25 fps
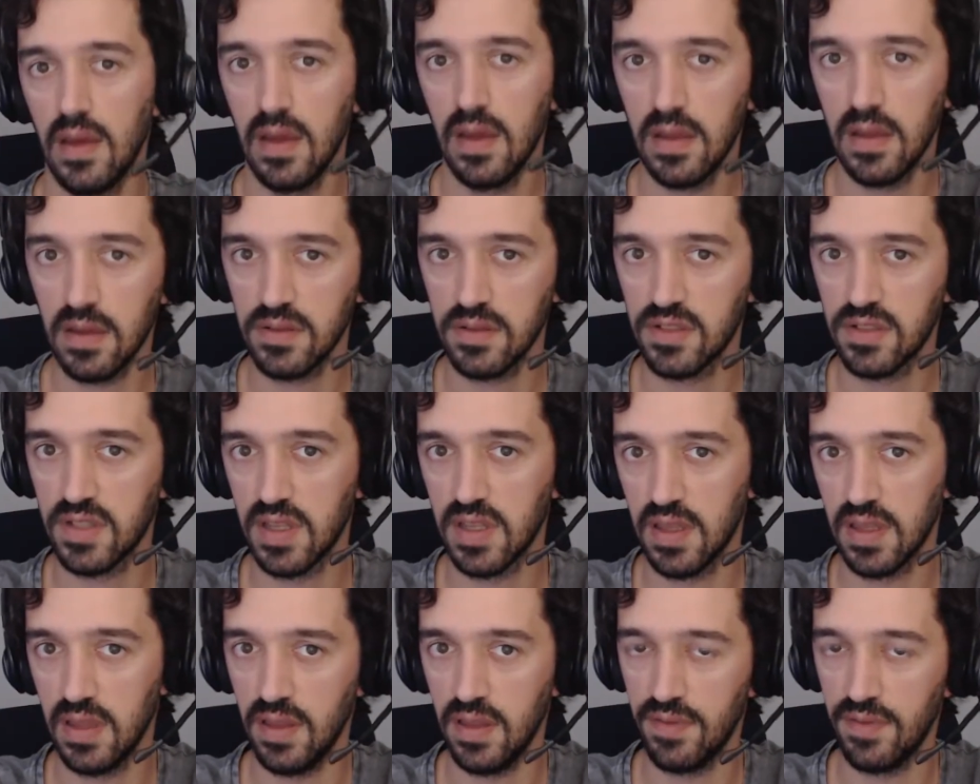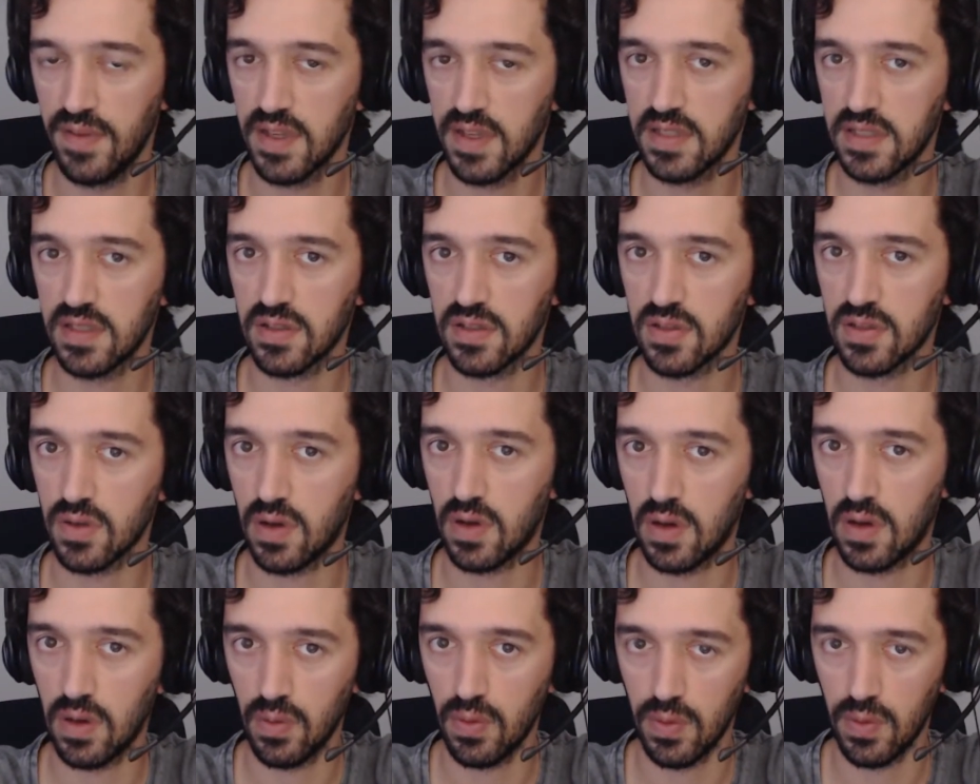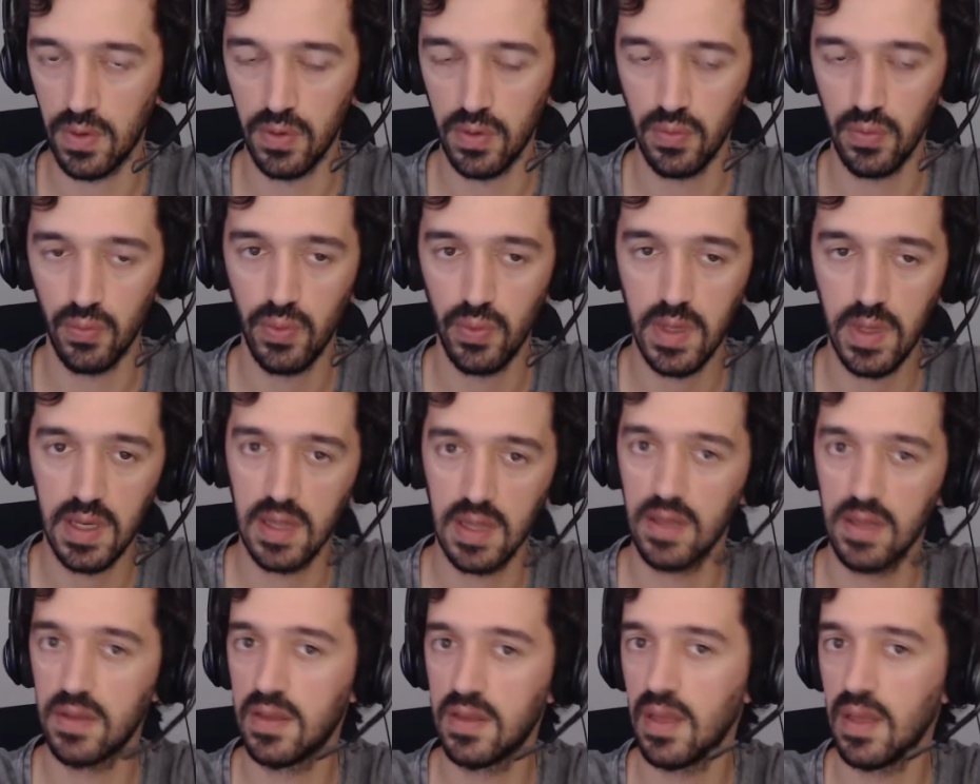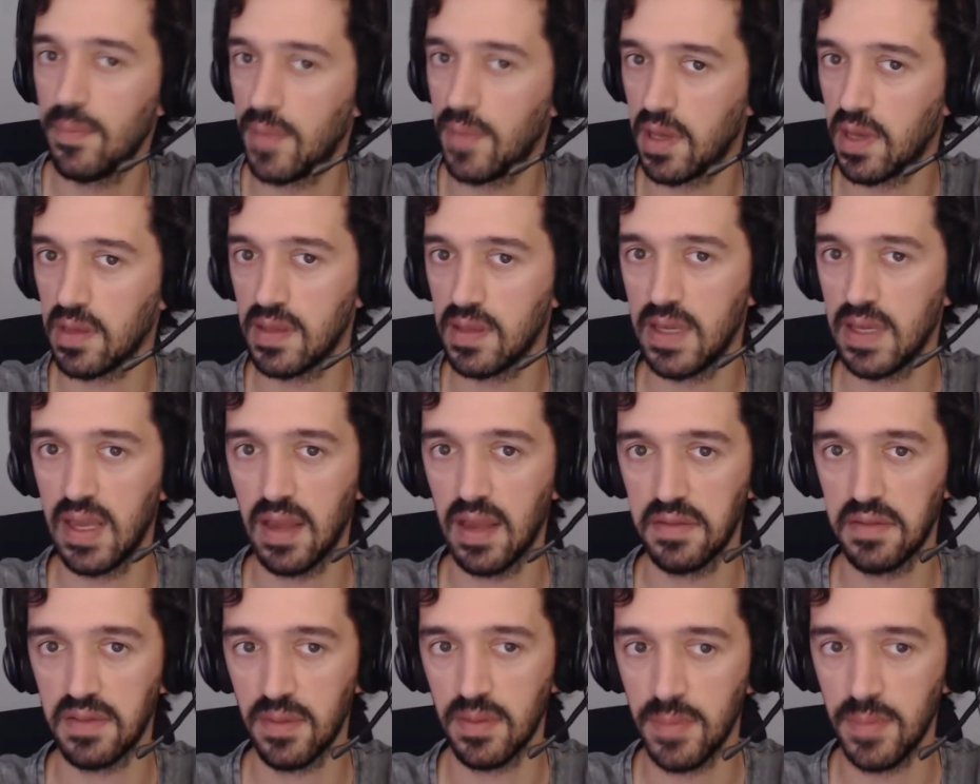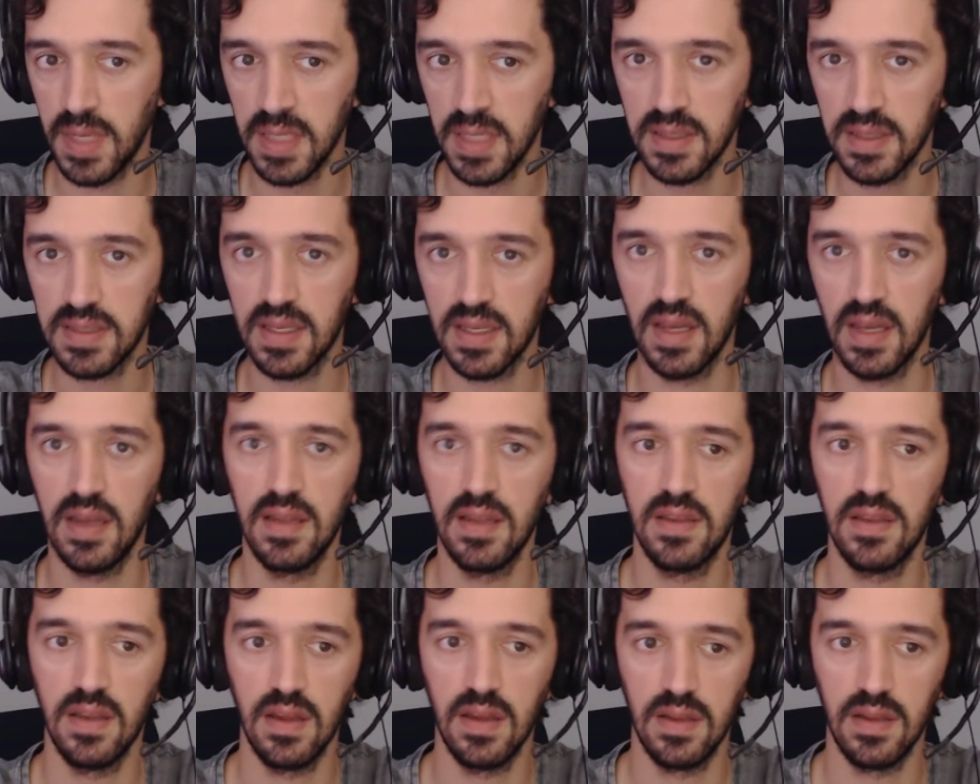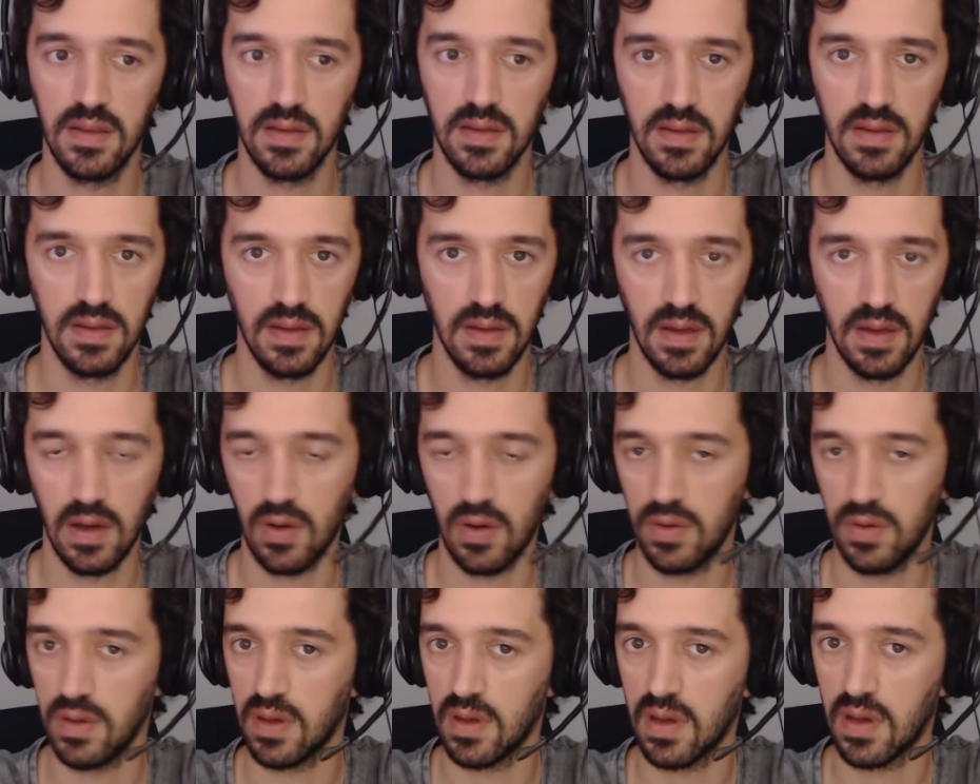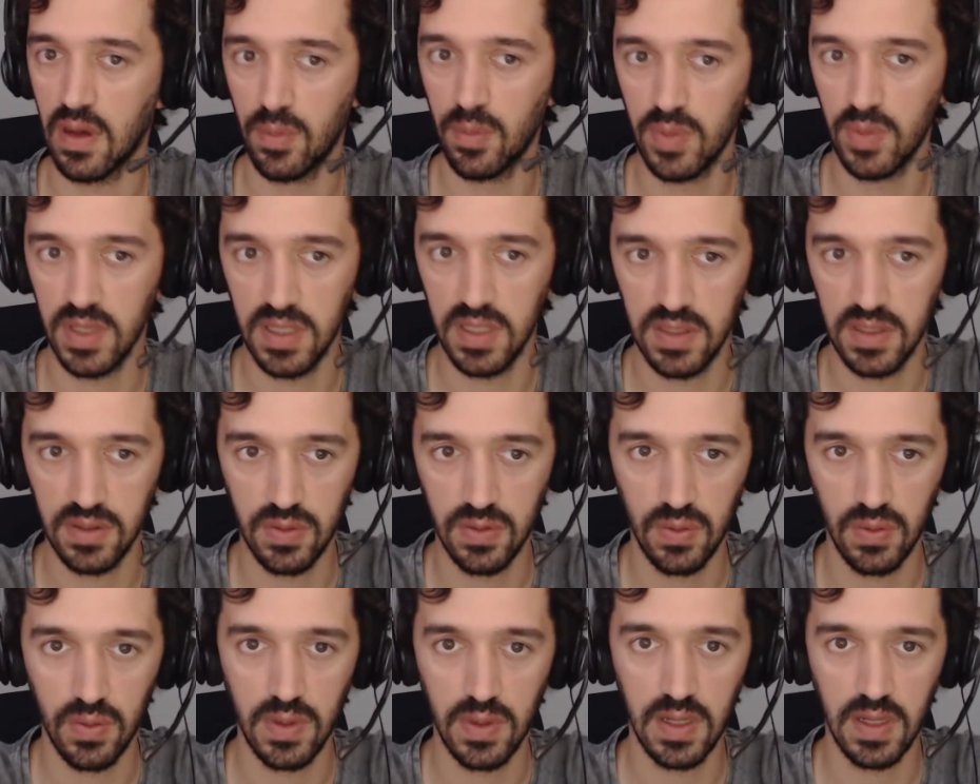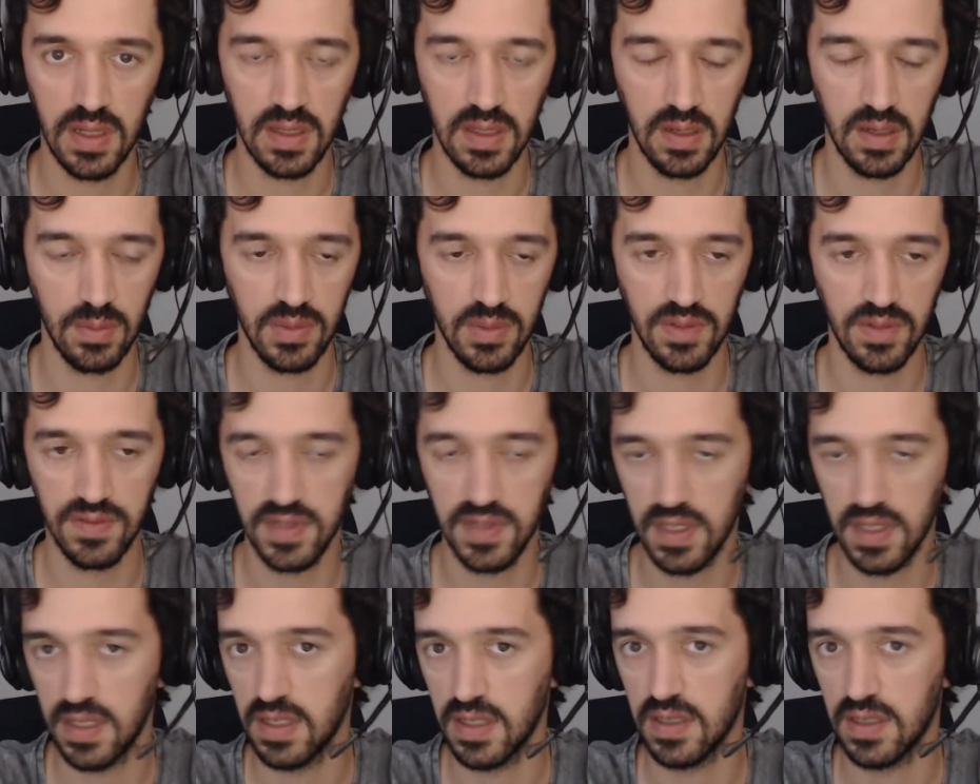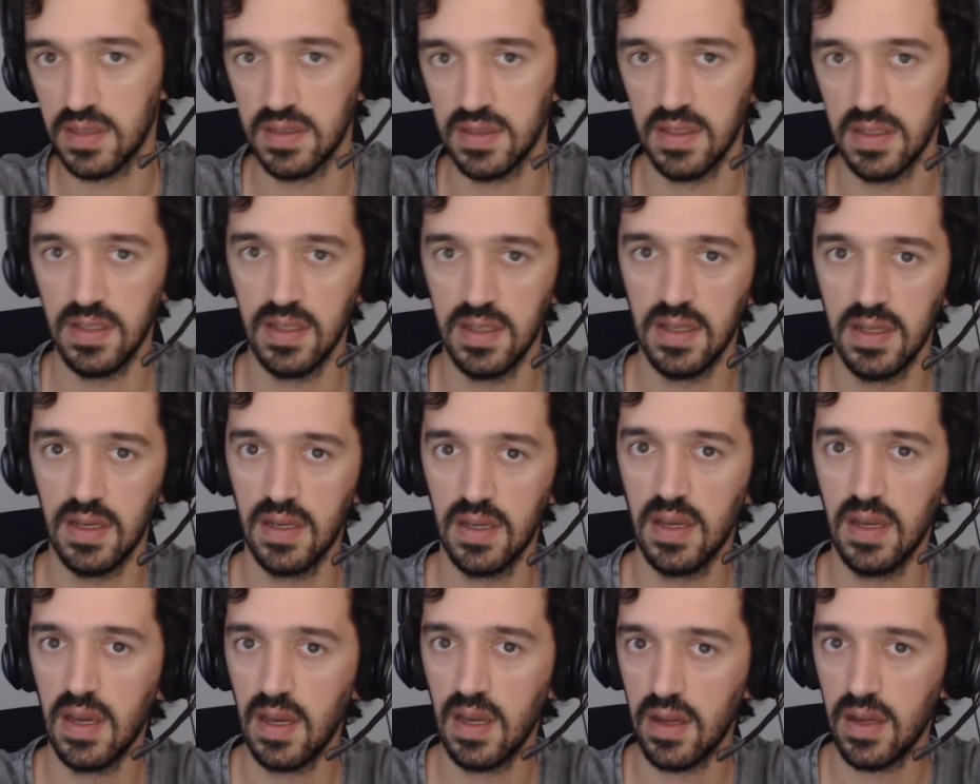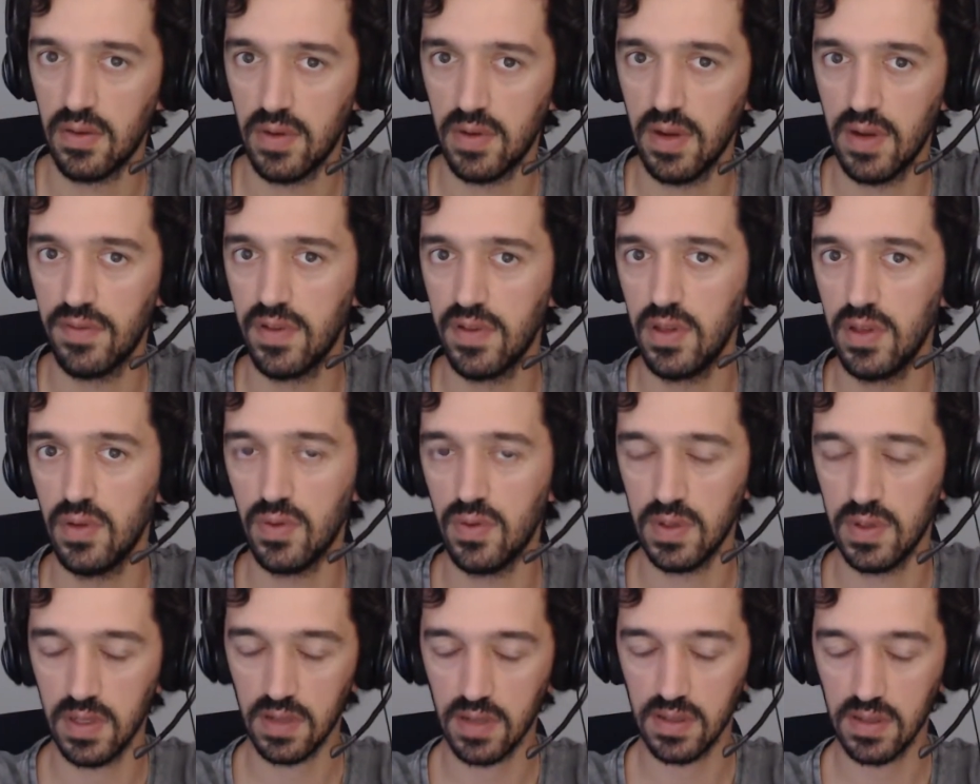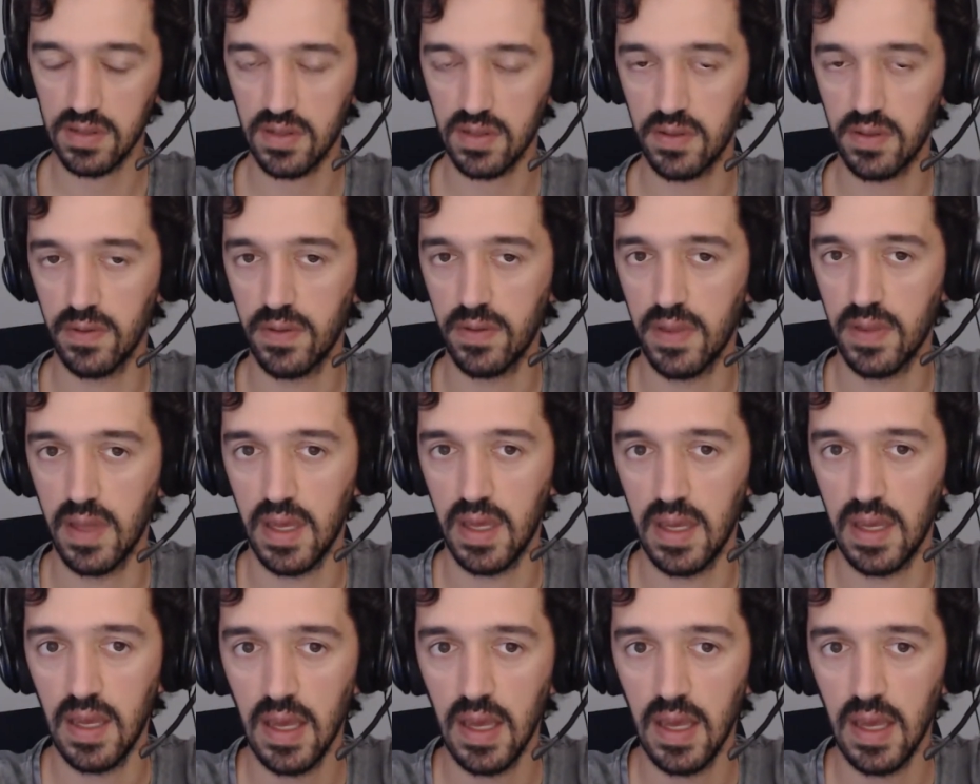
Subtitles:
Intel just had an investors call where we can typically get some insight at how the company is doing in terms of sales and revenue and all this sort of thing.